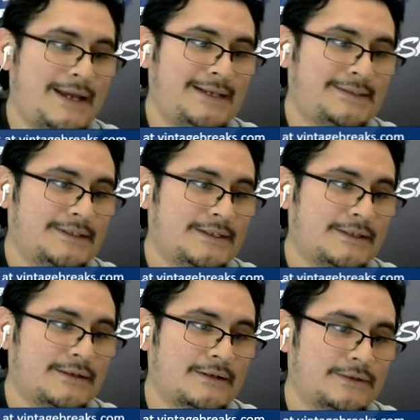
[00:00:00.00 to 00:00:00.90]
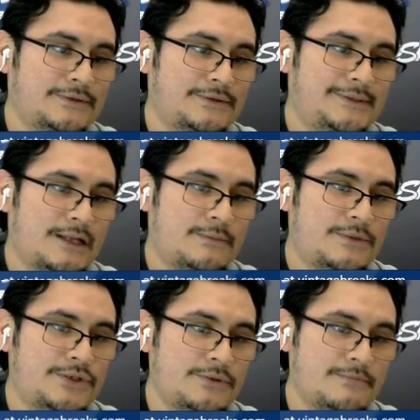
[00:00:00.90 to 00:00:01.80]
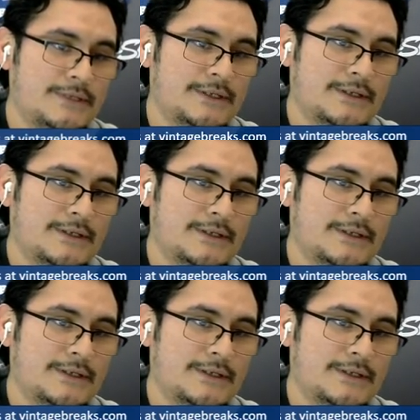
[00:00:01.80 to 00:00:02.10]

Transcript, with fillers: Mason, to Delbert Schutman.